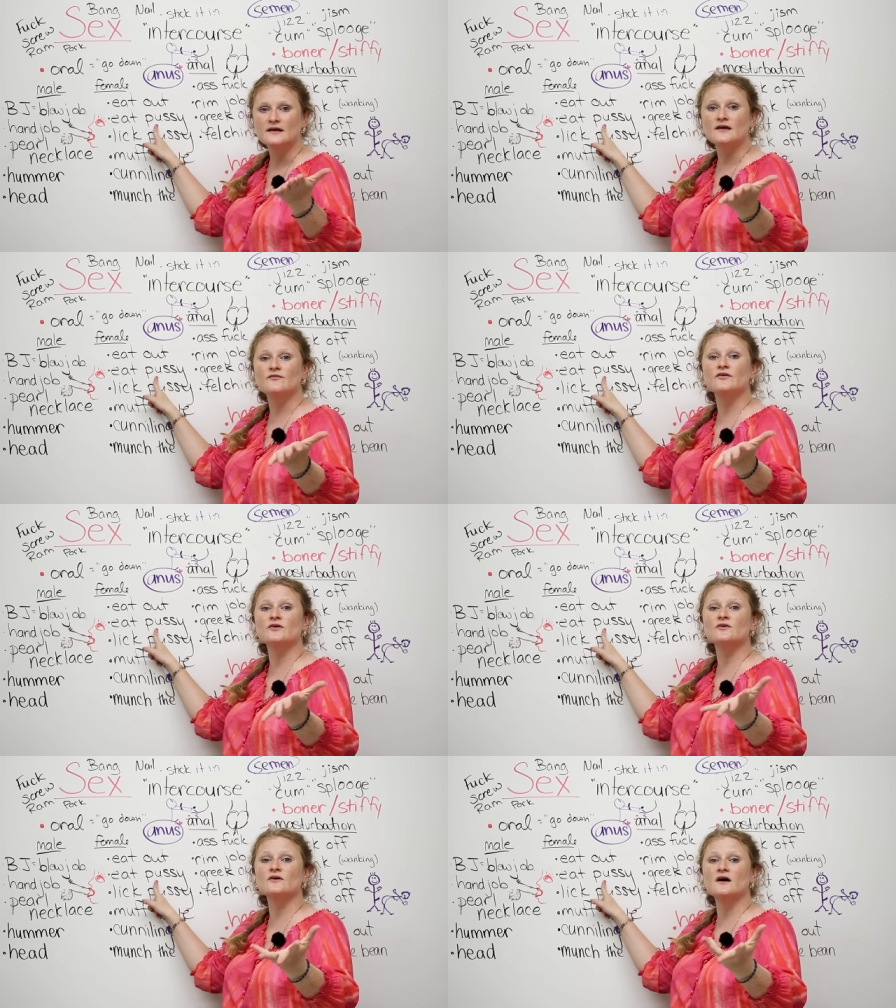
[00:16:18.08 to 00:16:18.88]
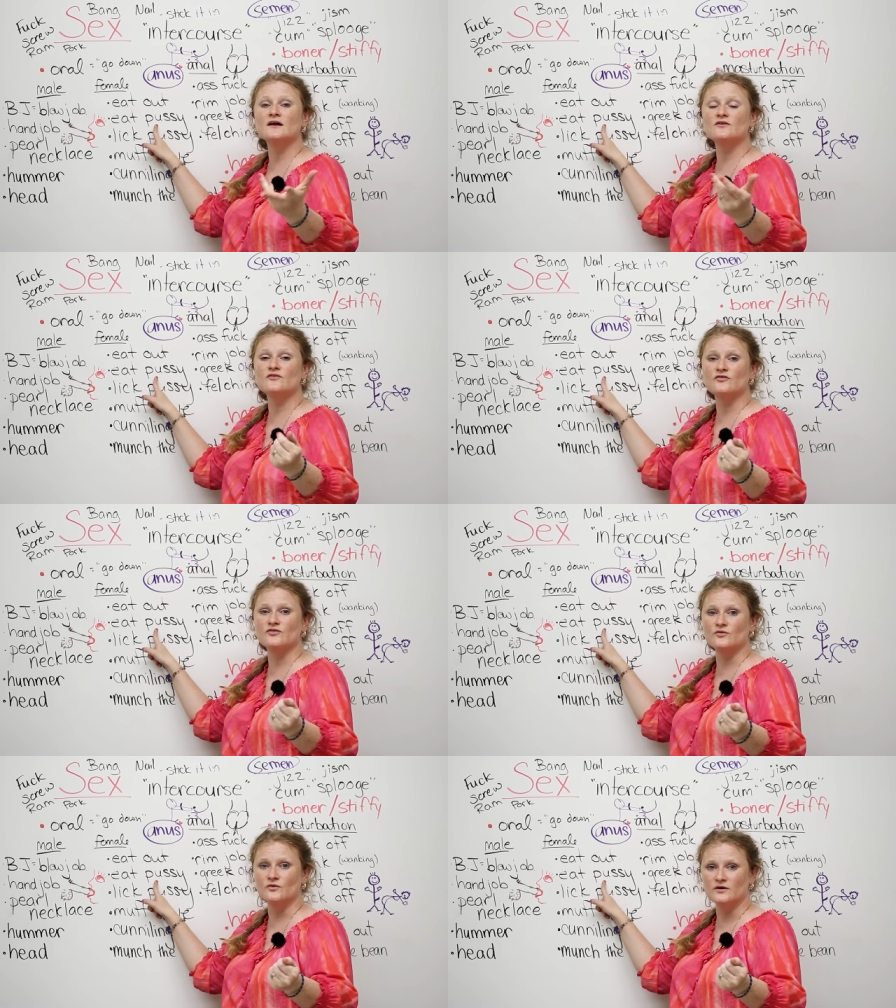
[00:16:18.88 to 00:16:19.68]
If you're
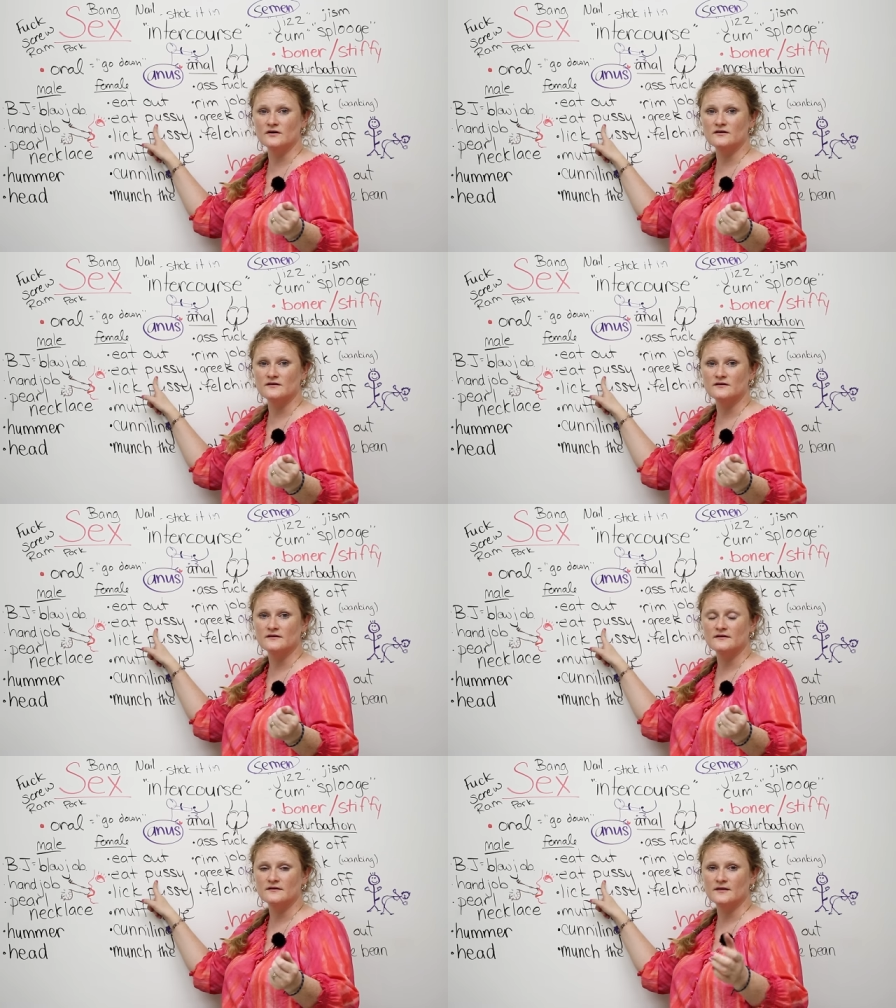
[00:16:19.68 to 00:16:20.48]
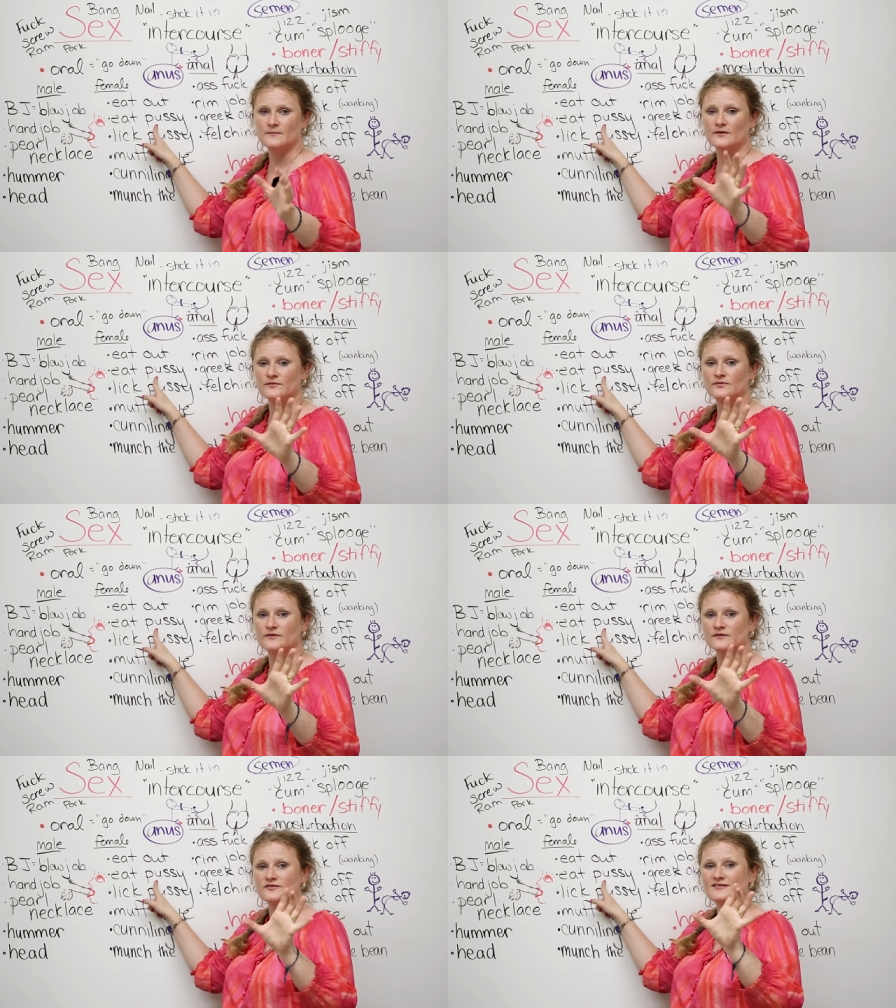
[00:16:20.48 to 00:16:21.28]
unsure about
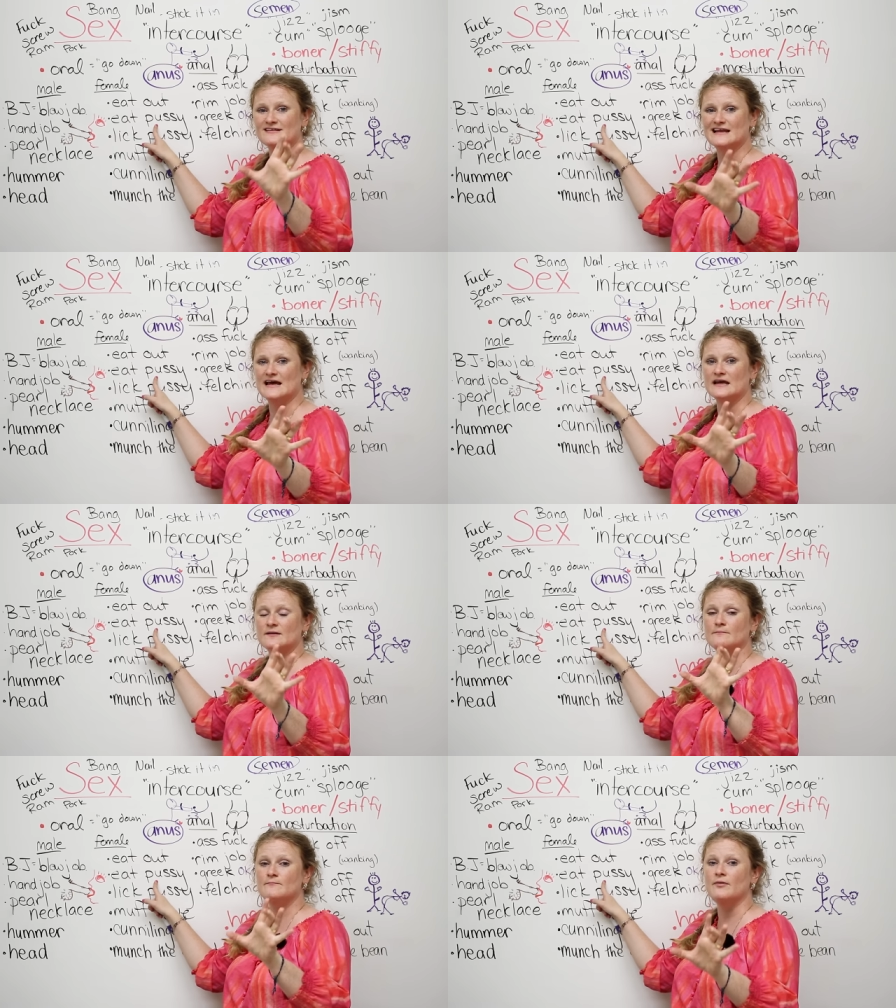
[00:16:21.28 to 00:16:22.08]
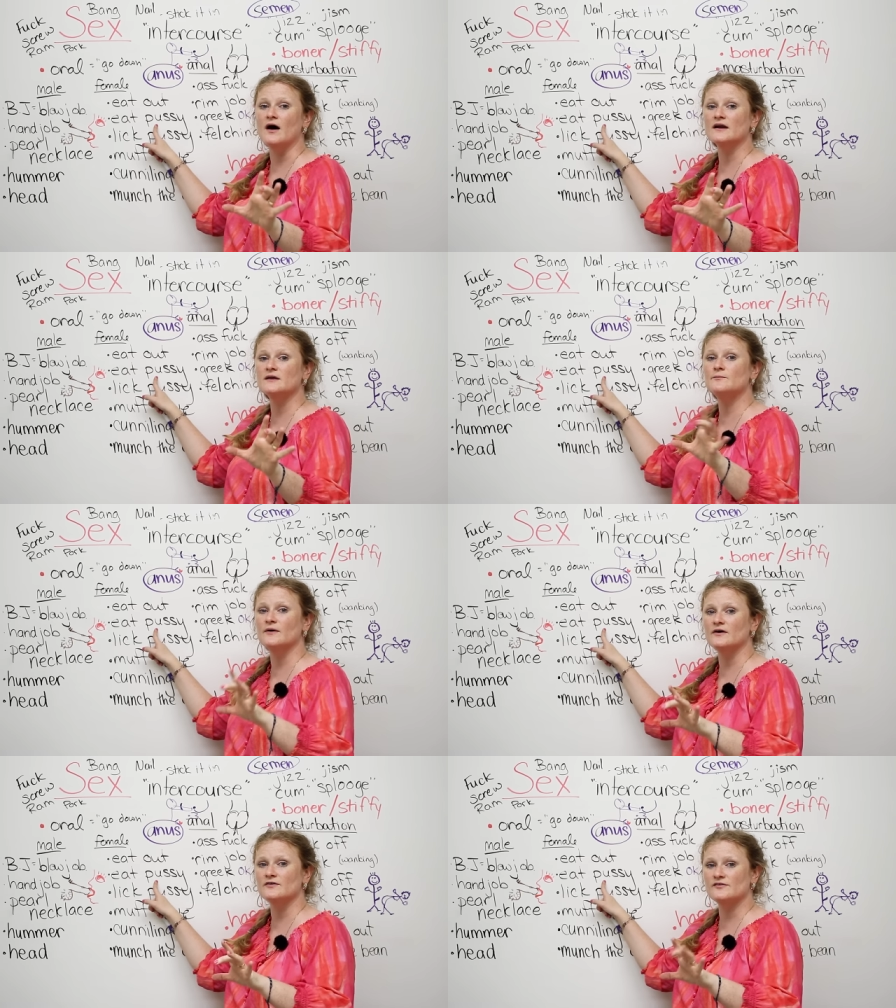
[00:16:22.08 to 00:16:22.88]
the slang body
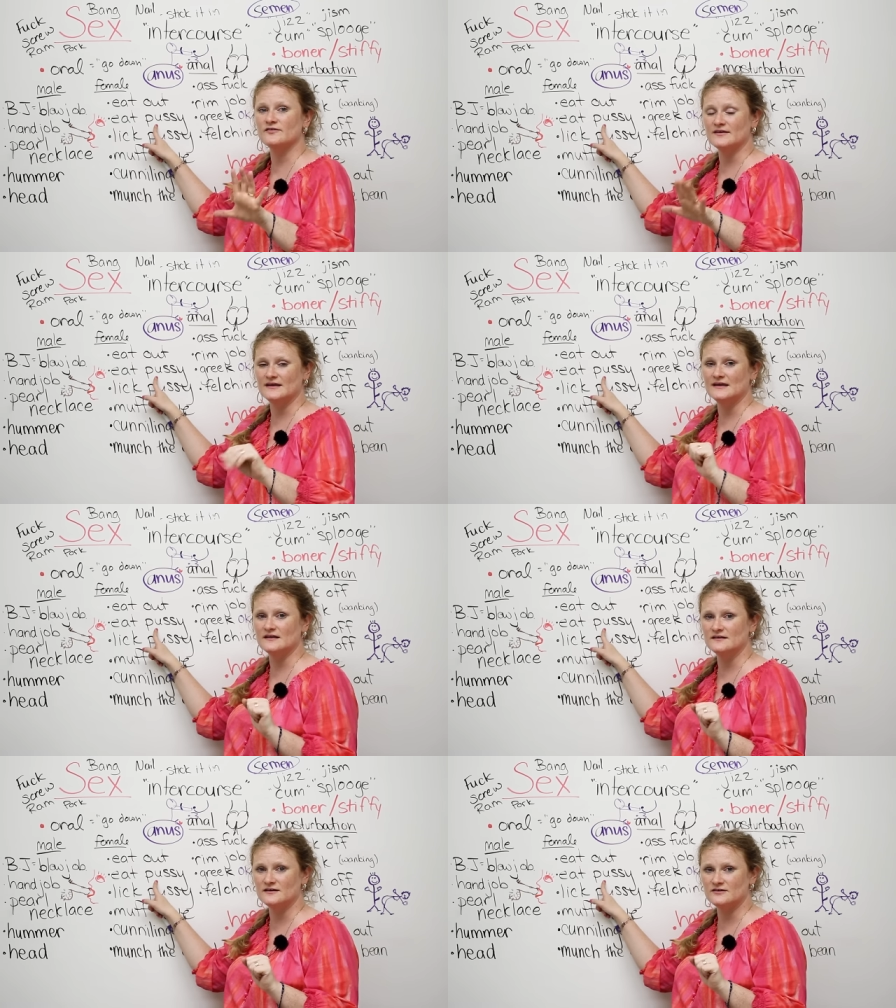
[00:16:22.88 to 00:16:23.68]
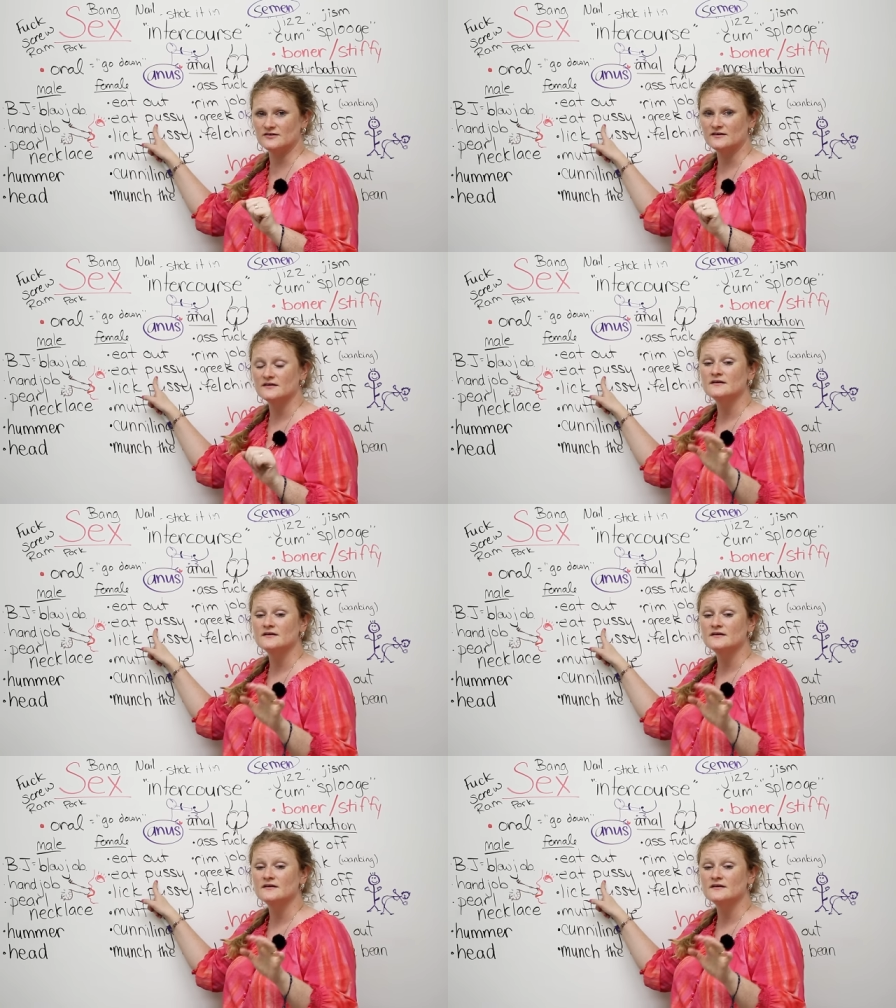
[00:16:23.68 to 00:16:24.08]
parts in English,